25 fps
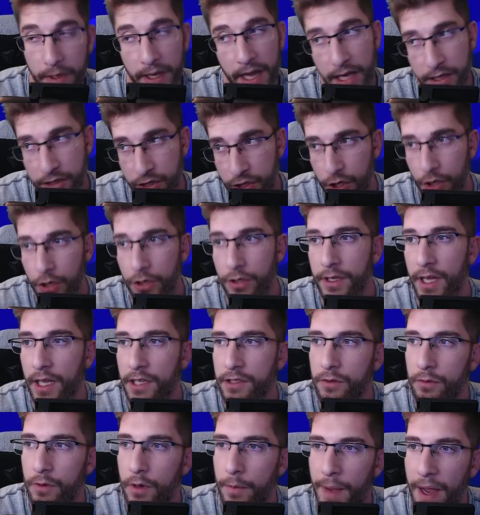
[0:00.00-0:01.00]
Well, that's good.
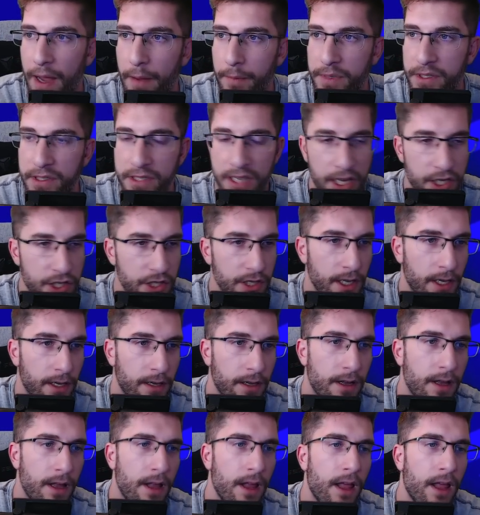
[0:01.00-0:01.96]
That's all about positioning.